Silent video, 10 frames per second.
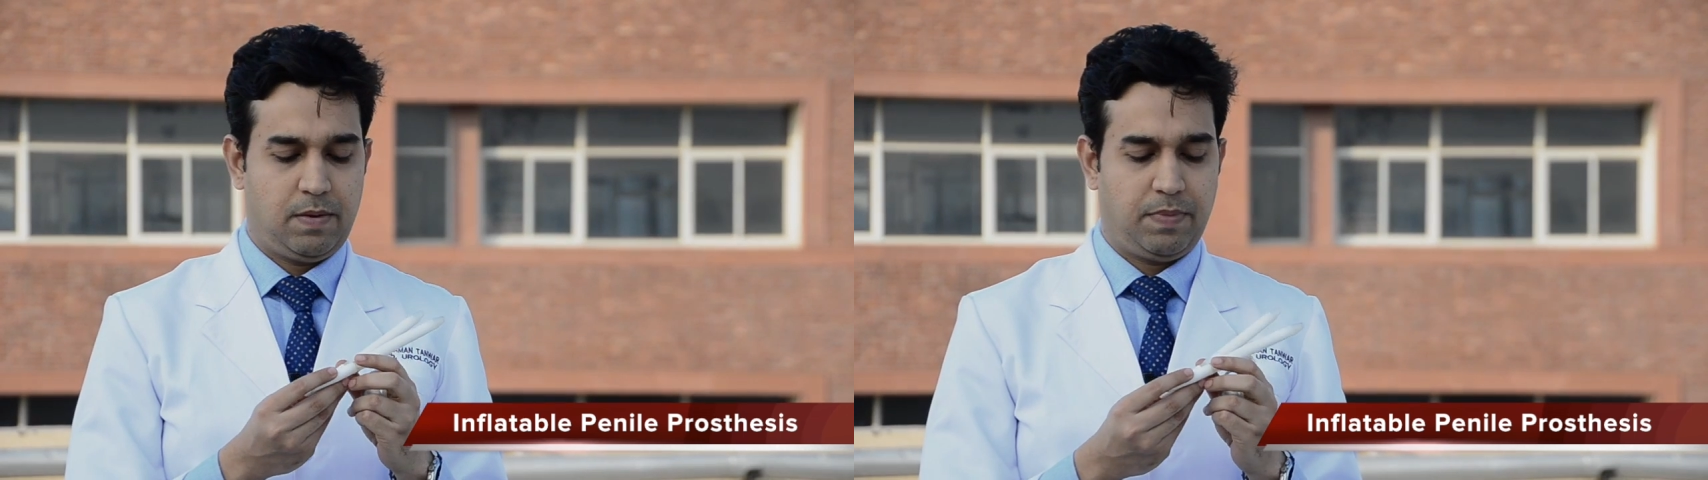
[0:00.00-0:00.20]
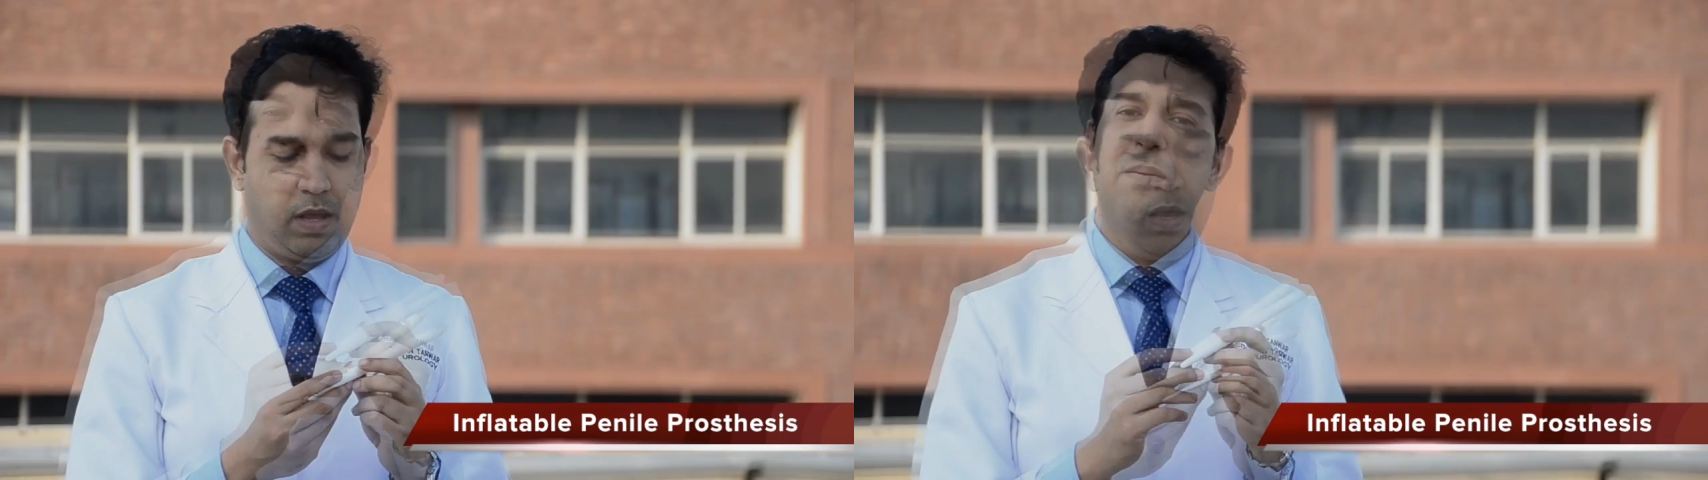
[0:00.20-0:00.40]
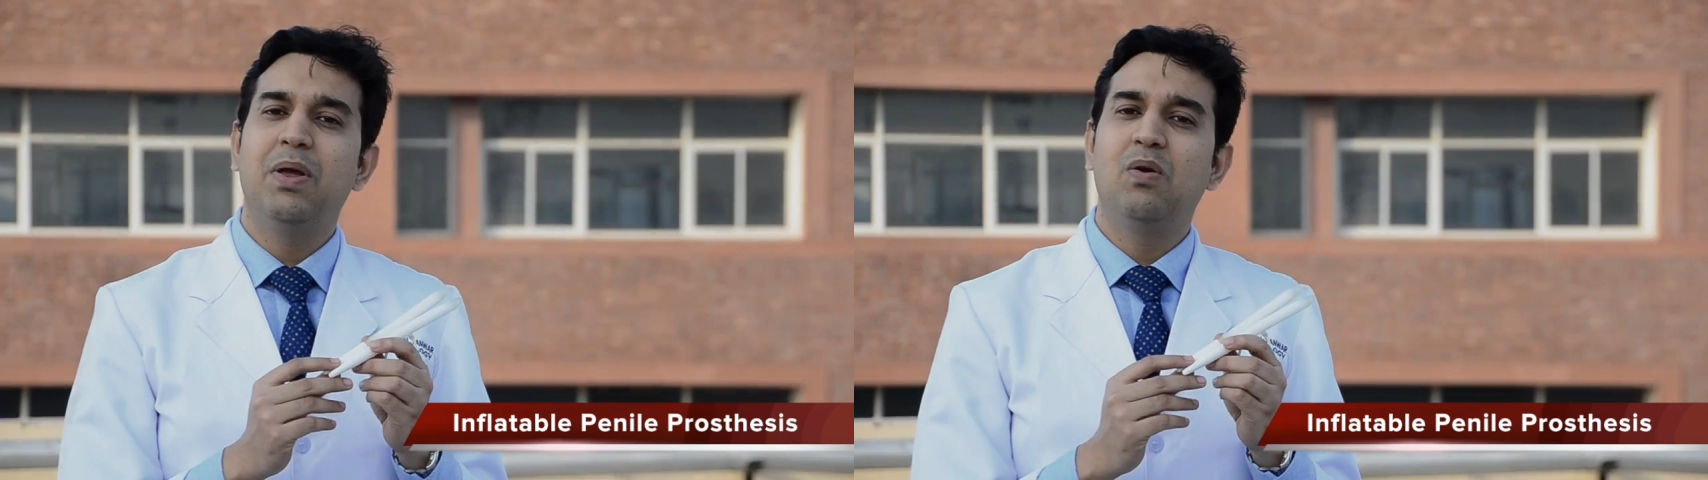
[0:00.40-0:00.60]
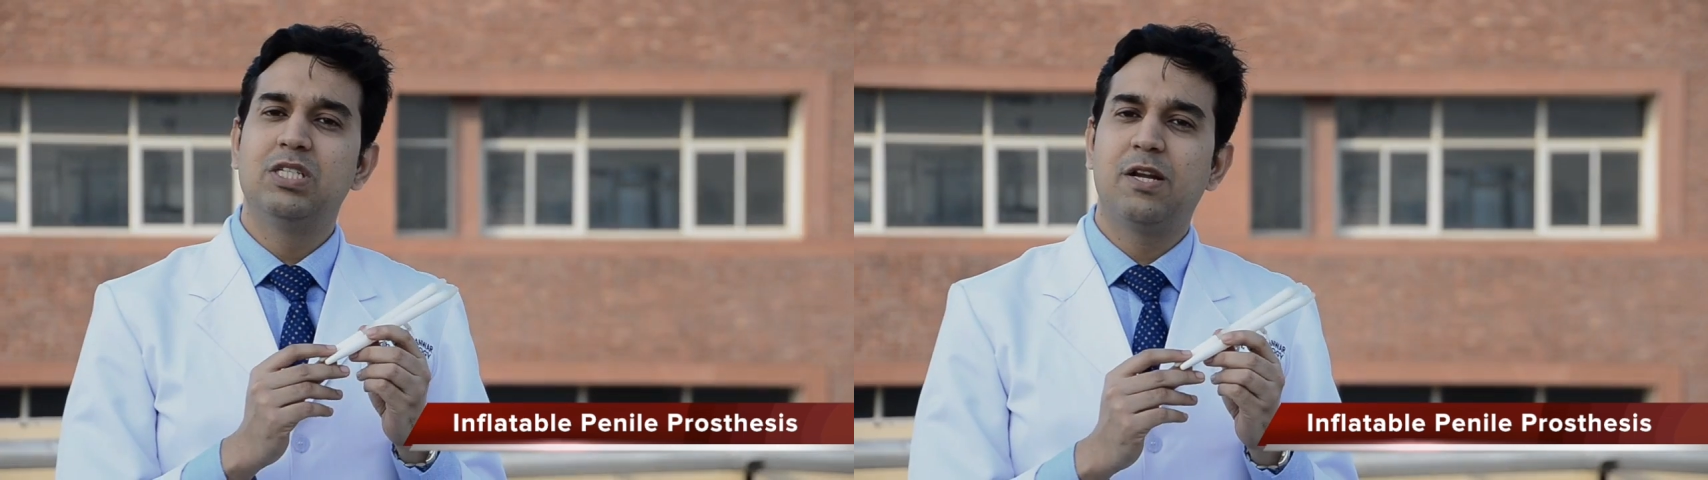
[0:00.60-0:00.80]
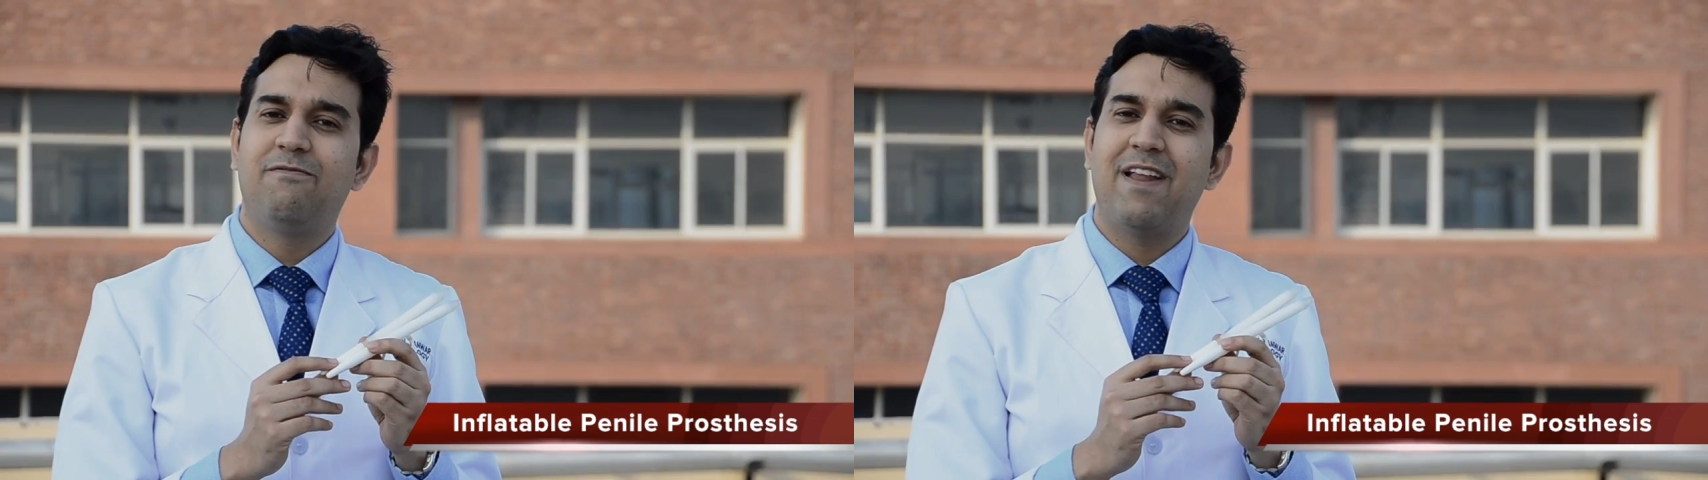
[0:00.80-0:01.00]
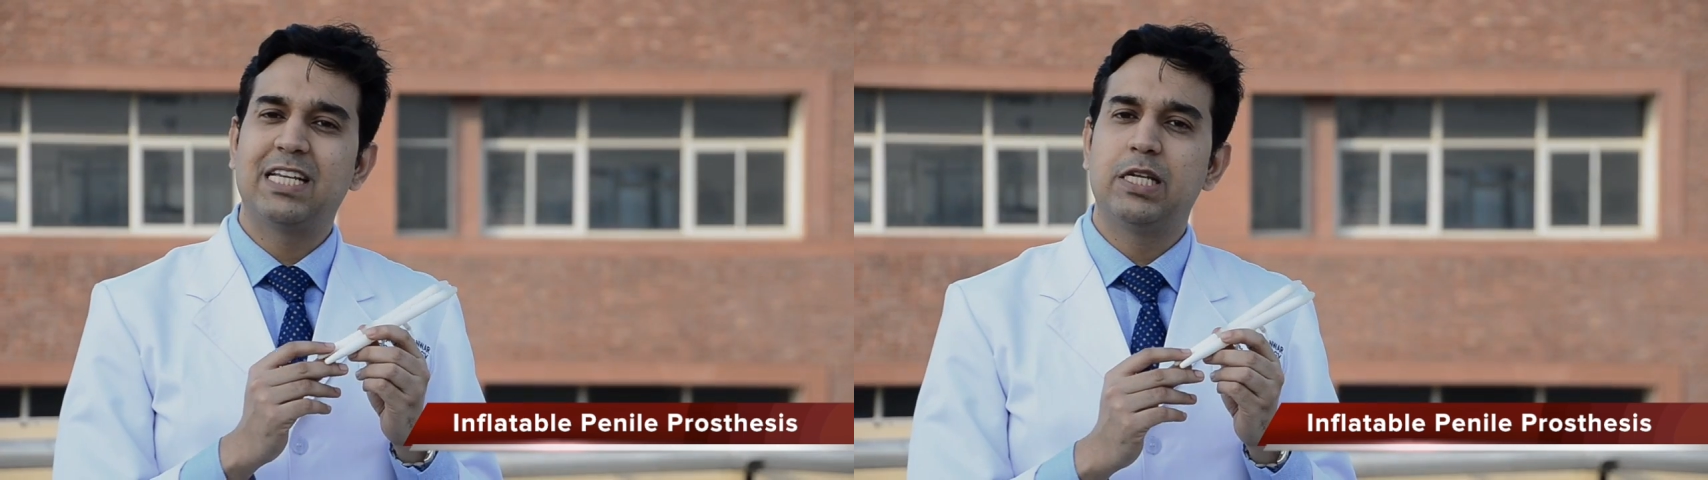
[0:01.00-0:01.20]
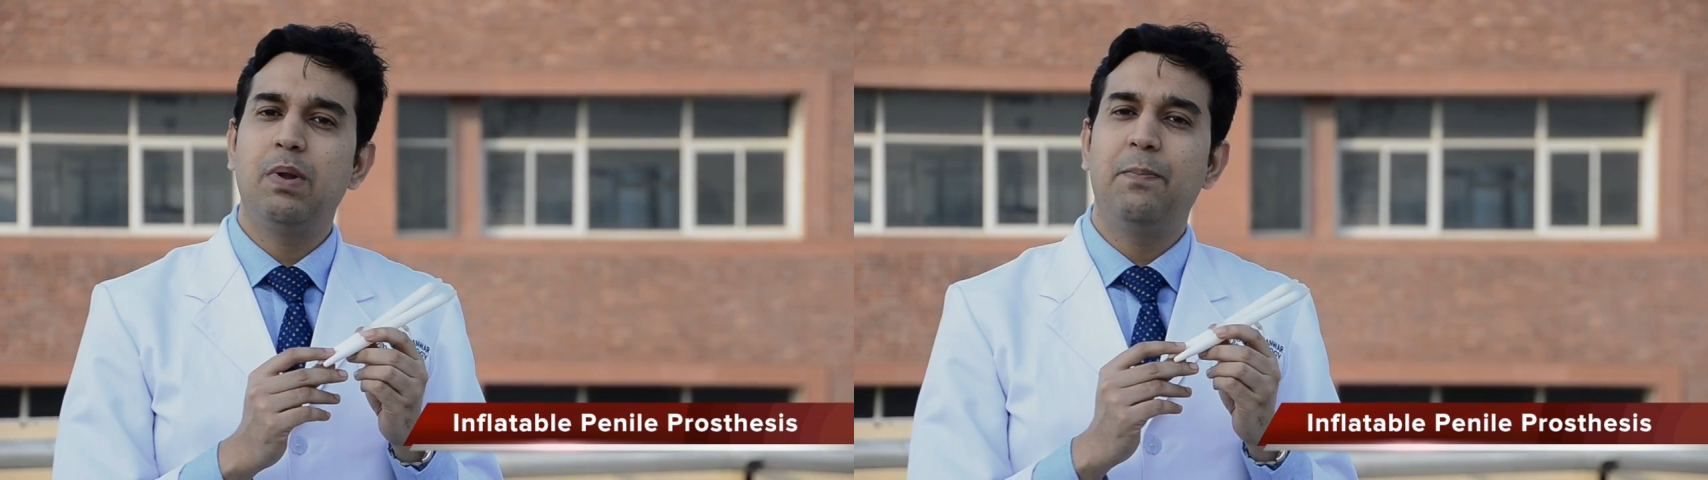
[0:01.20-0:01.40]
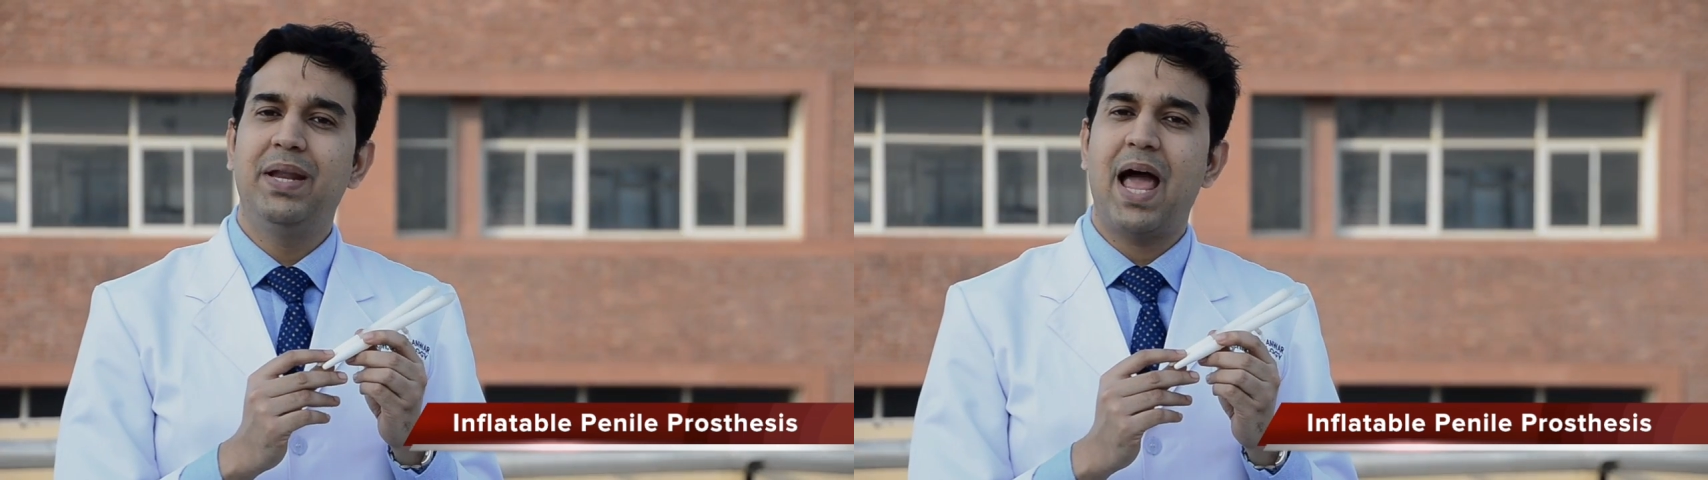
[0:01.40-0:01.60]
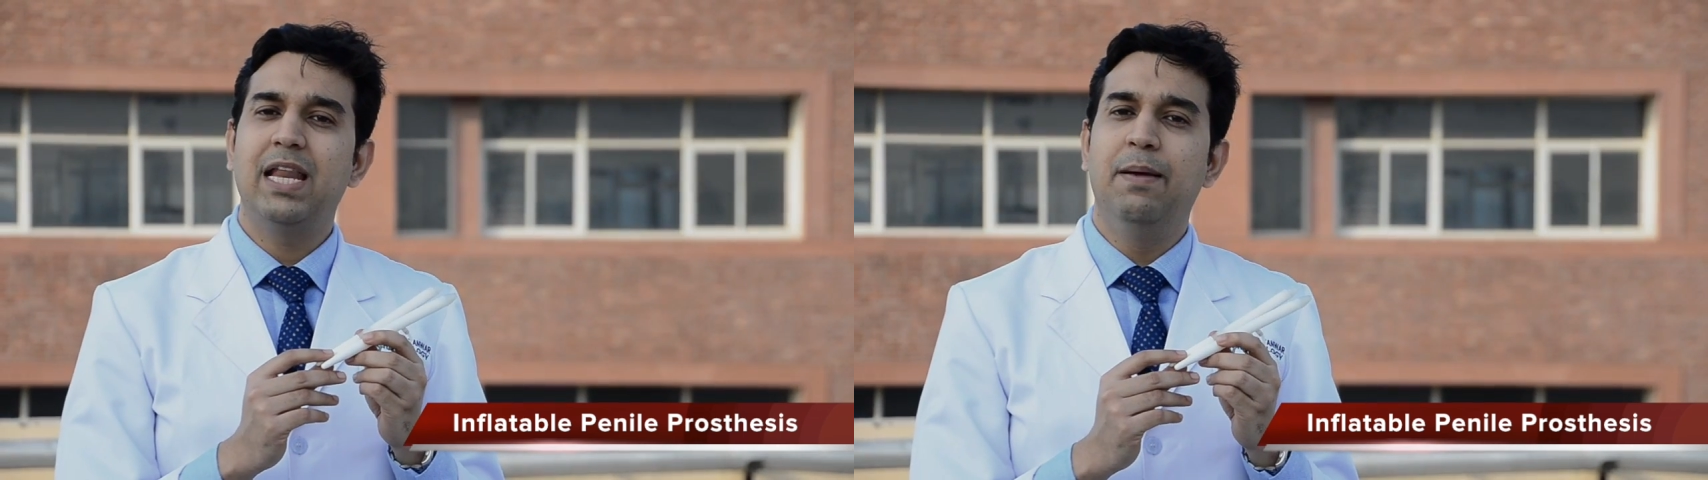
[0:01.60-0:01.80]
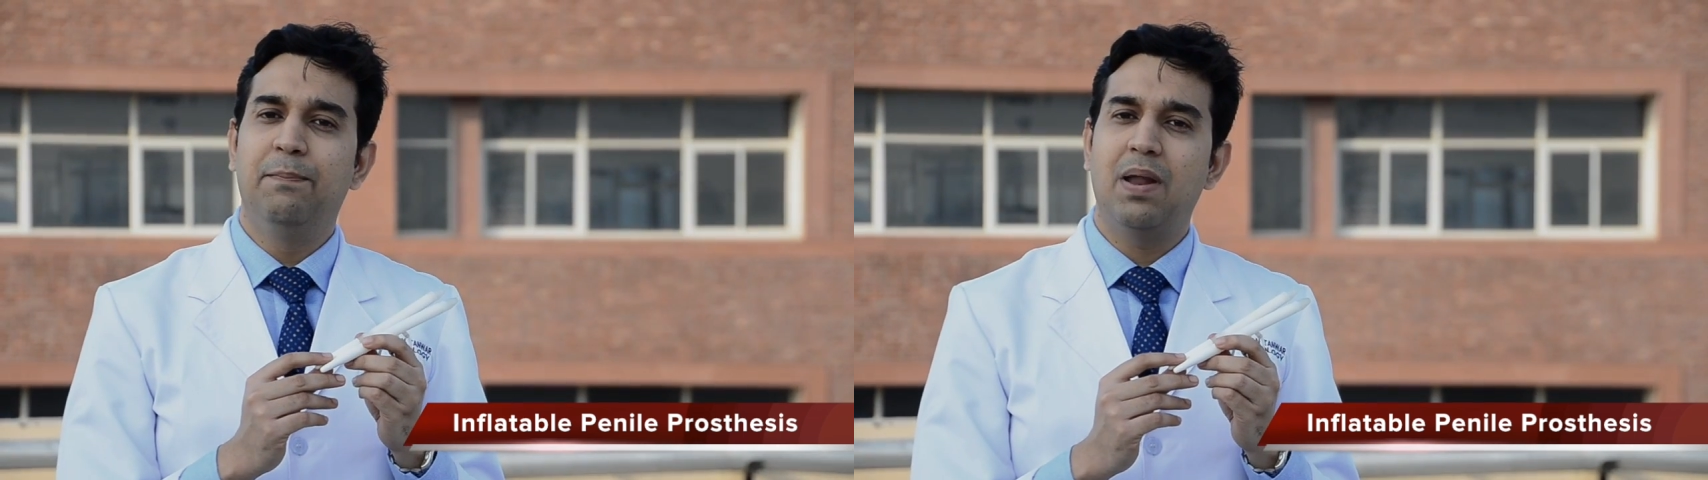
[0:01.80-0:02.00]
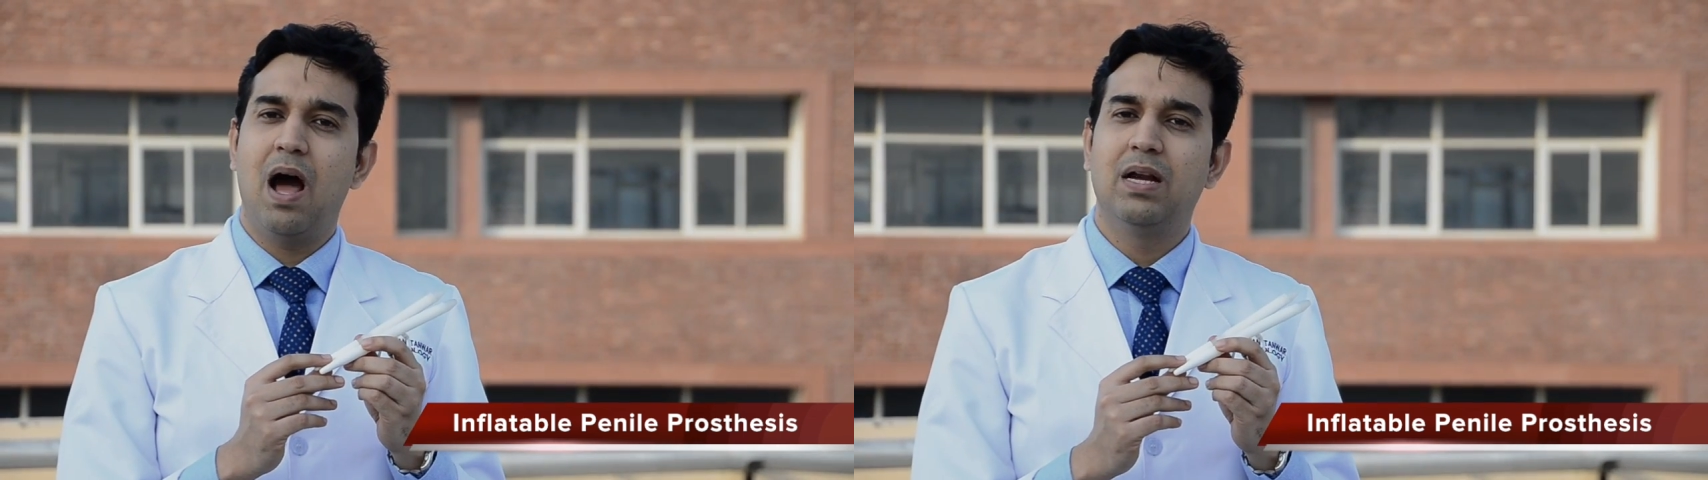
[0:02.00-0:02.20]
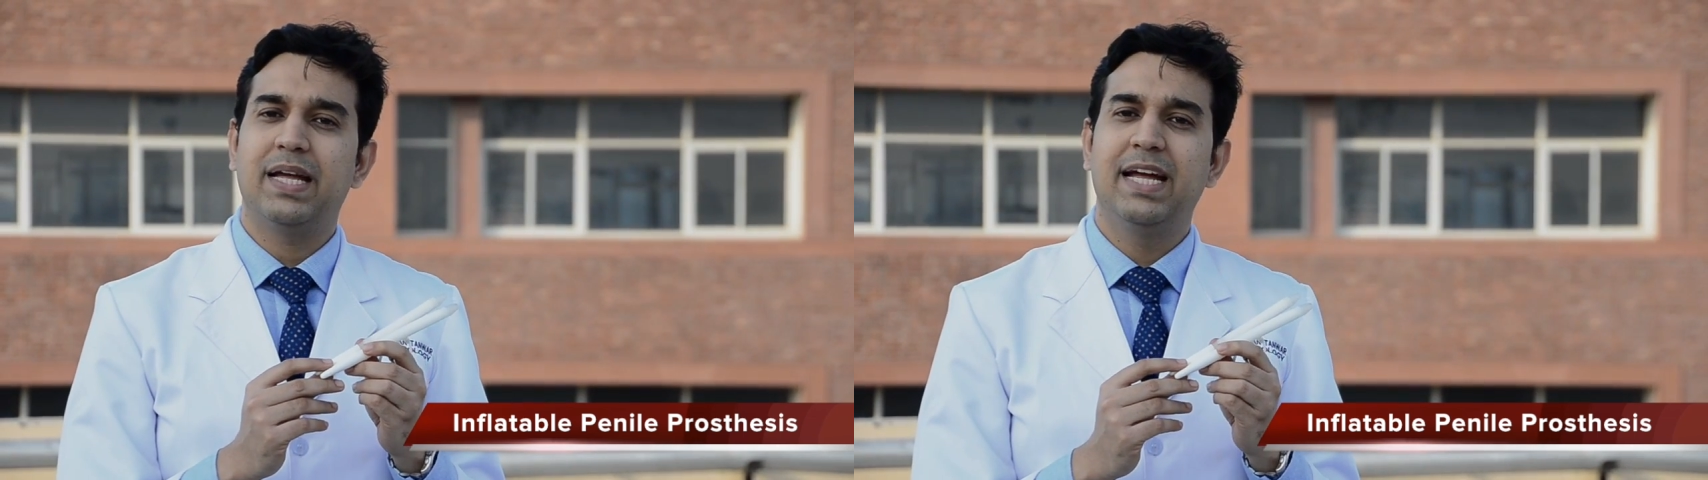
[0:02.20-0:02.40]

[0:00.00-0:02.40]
Semi-rigid flexible penile implant,